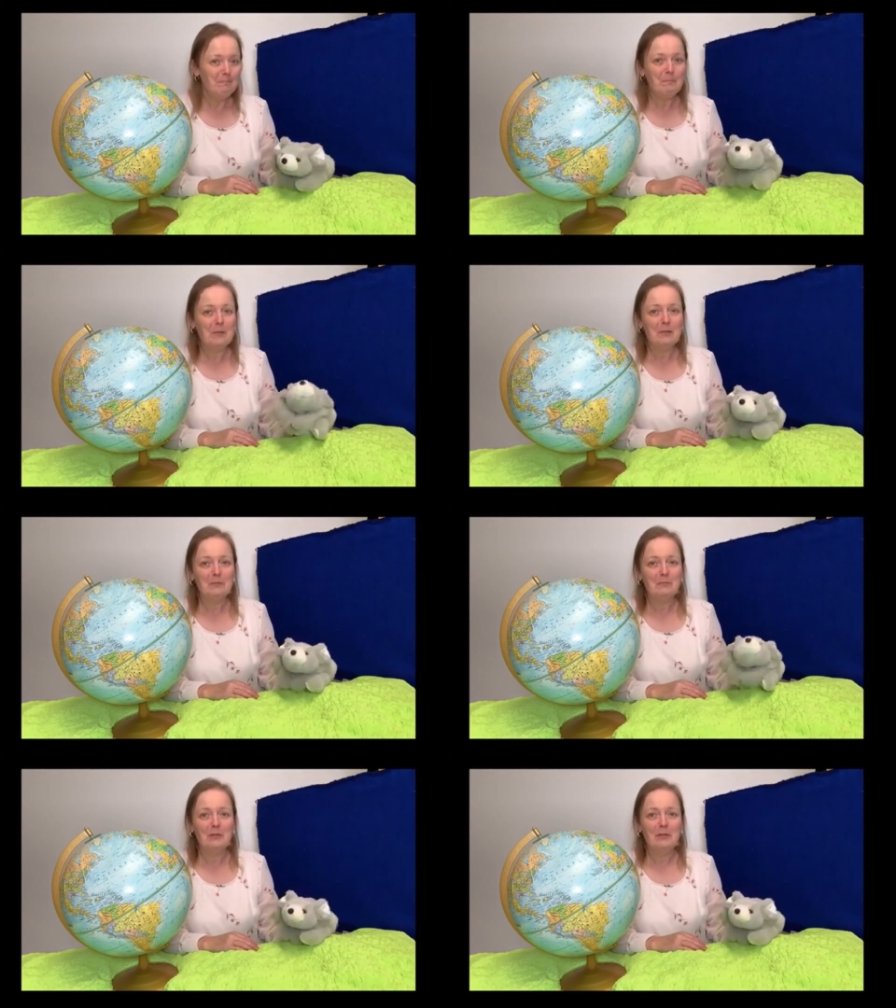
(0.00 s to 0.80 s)
good
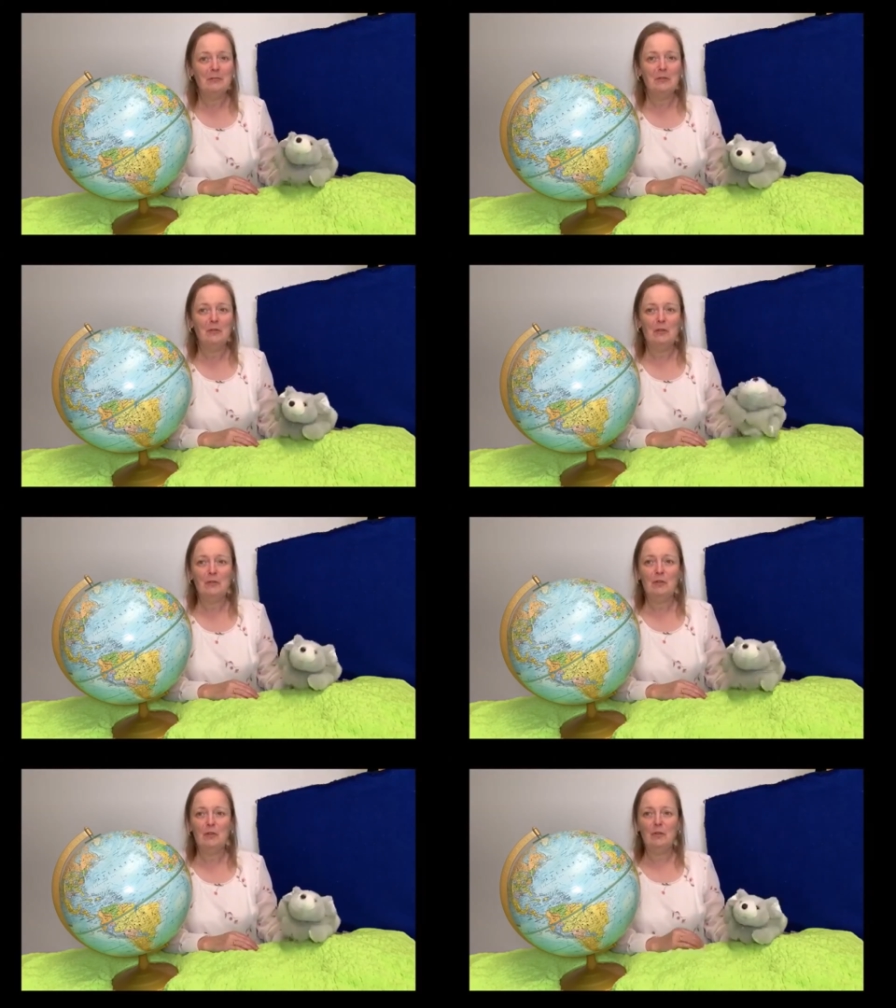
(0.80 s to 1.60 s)
morning, good
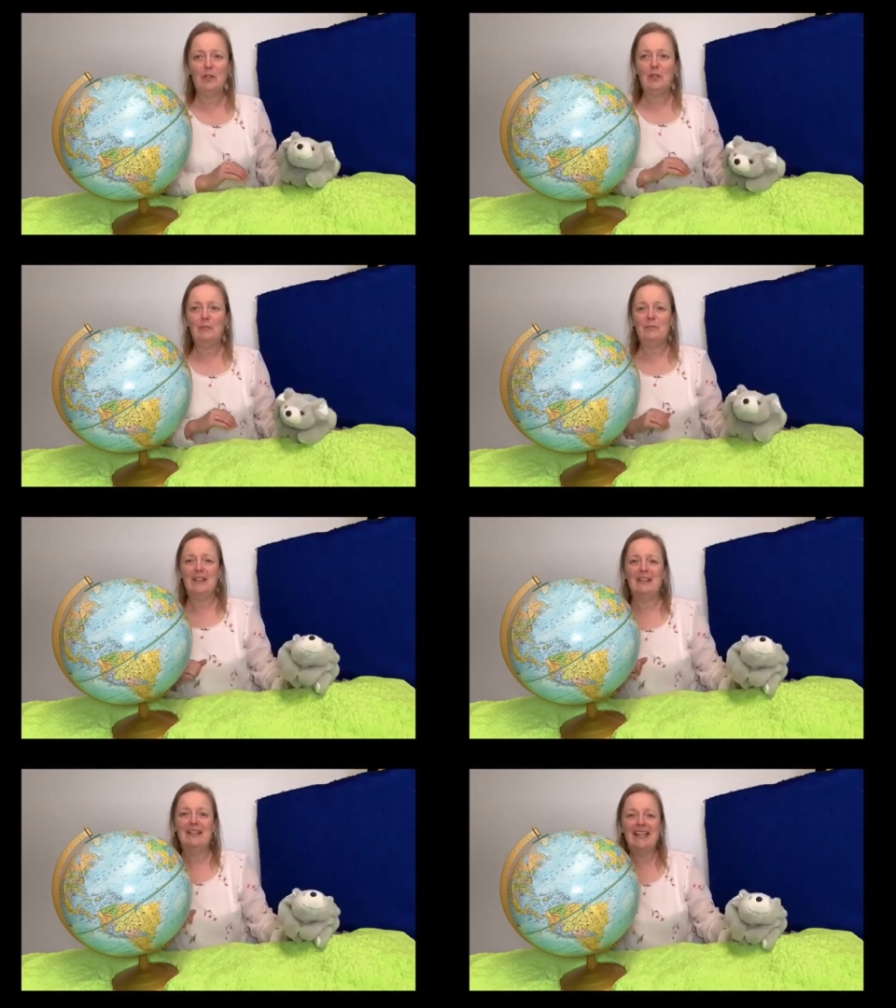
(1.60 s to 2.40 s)
morning, good morning.
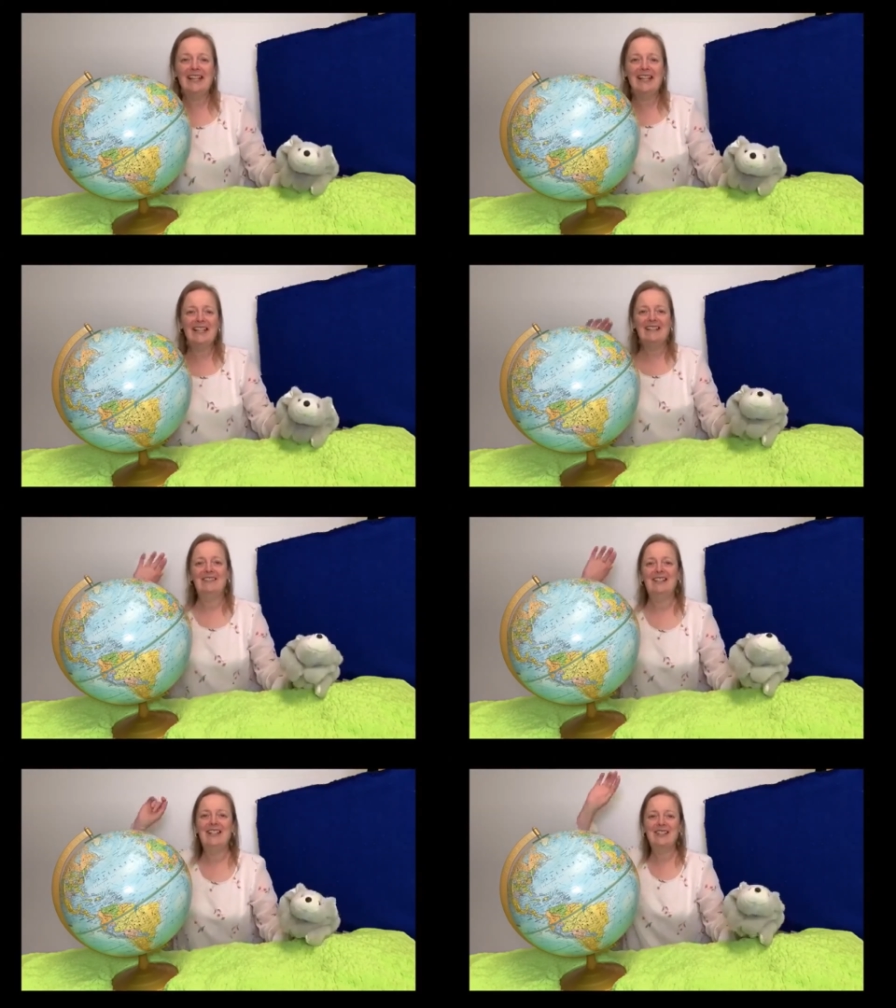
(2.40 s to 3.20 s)
Okay,
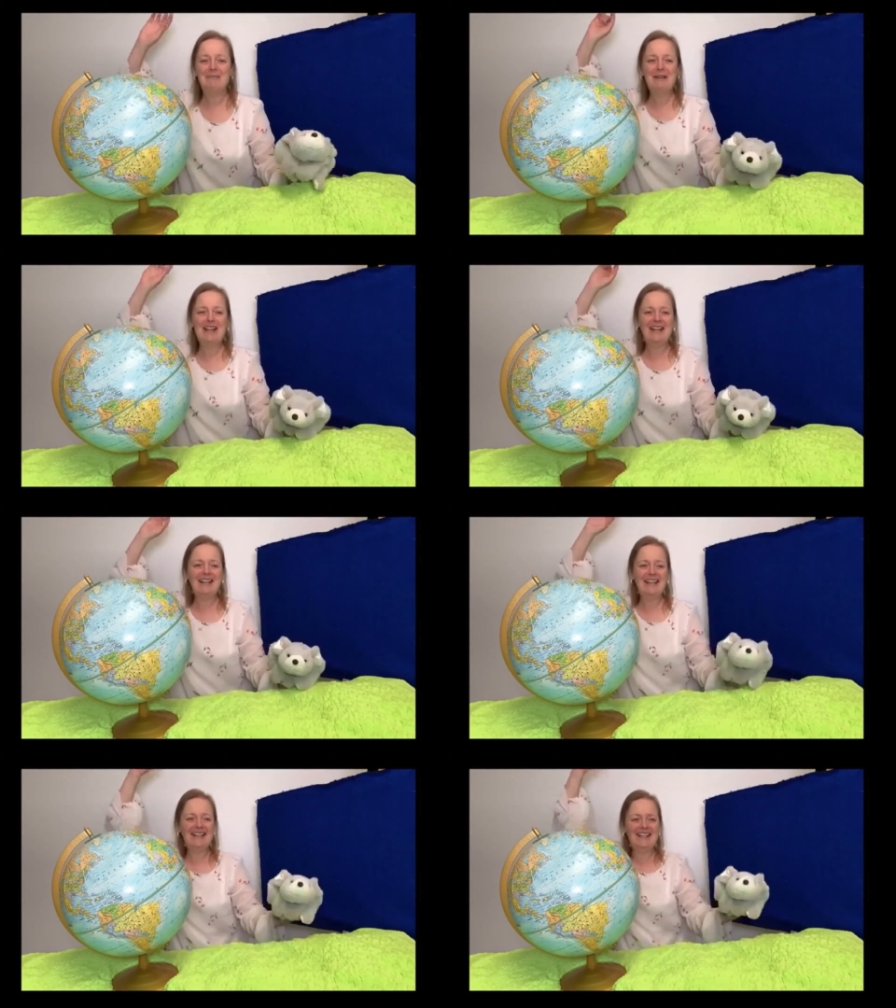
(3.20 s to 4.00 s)
reach up
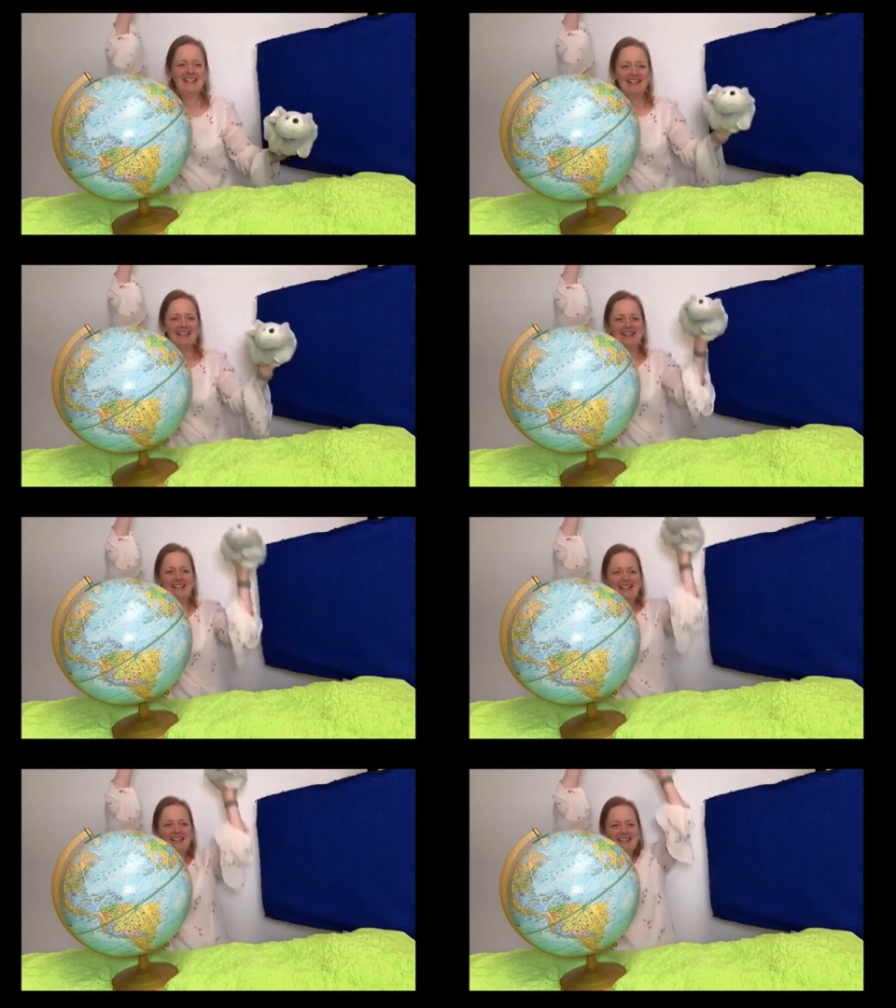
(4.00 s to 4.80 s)

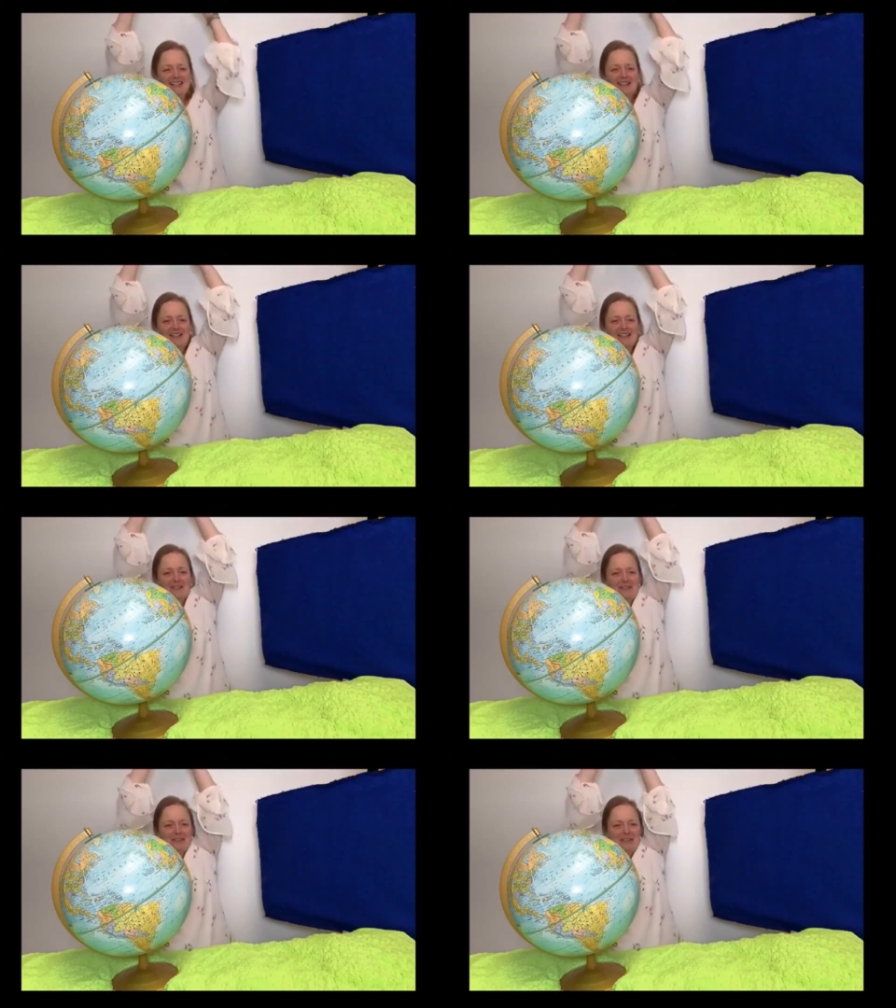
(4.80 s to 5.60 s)
high, lift you up,